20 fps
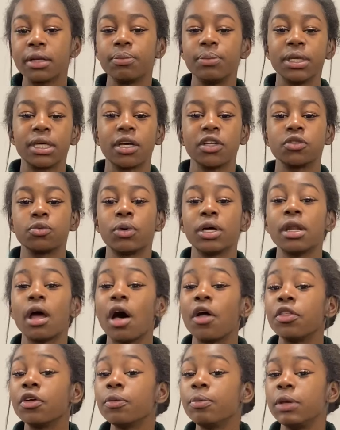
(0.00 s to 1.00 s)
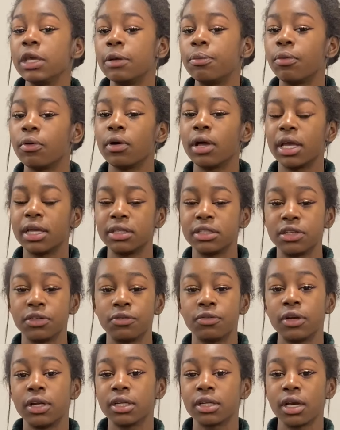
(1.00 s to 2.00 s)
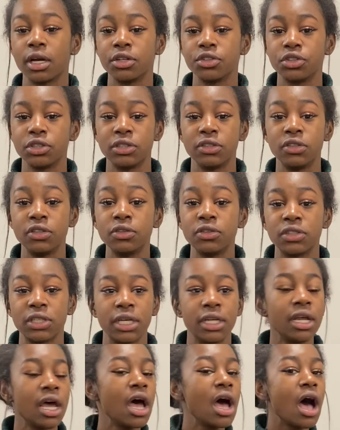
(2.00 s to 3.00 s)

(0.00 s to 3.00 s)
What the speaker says: because when other people in different countries use it,